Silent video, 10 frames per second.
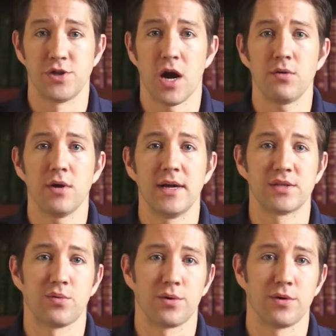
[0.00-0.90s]
Genre is
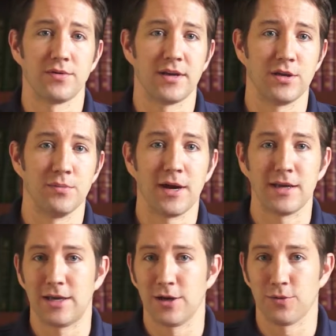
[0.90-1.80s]
a word that you
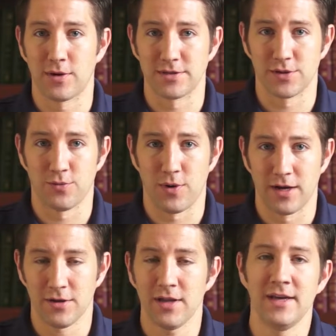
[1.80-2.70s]
might hear once in a
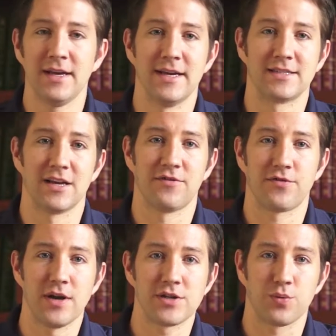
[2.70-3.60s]
while. It's a
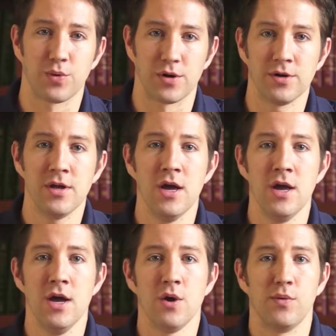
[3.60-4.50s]
French word
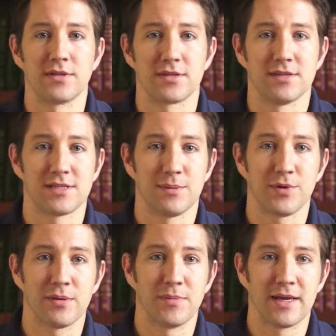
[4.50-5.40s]
which
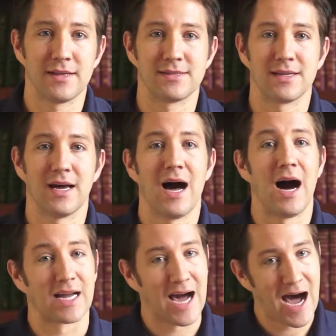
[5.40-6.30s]
simply means
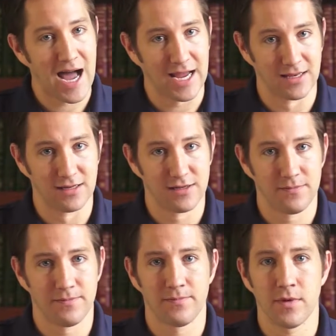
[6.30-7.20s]
a kind.
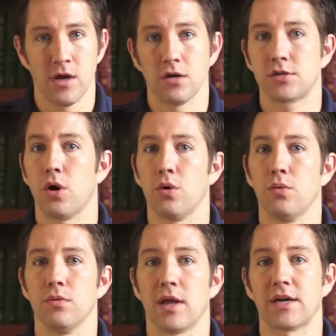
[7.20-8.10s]

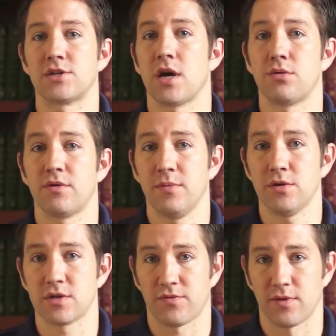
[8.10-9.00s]
So, like a genre of
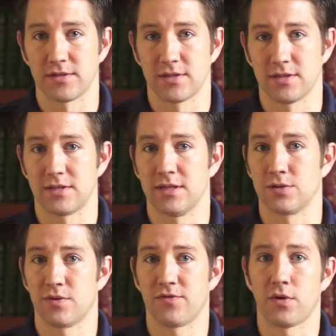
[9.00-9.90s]
music, for instance,
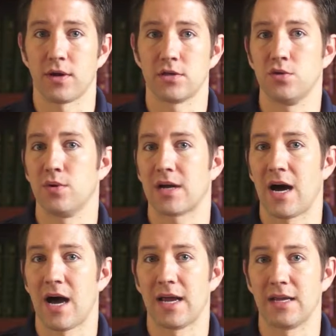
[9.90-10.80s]
is referring to a
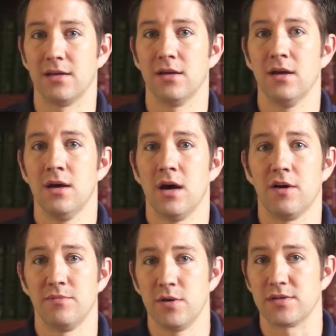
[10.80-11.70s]
kind
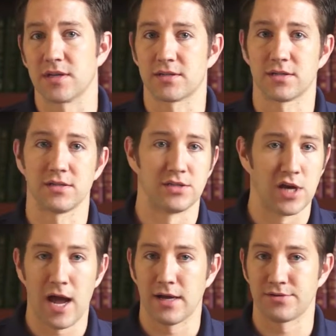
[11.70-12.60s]
of music, such as
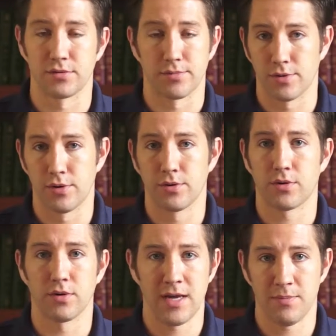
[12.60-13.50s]
jazz or
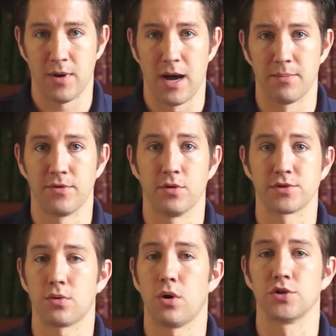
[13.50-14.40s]
baroque or hip-hop. Those
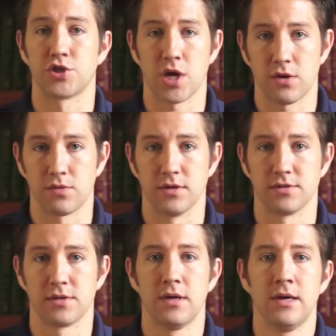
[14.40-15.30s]
are all
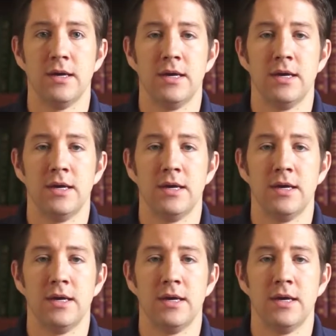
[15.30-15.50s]
genres.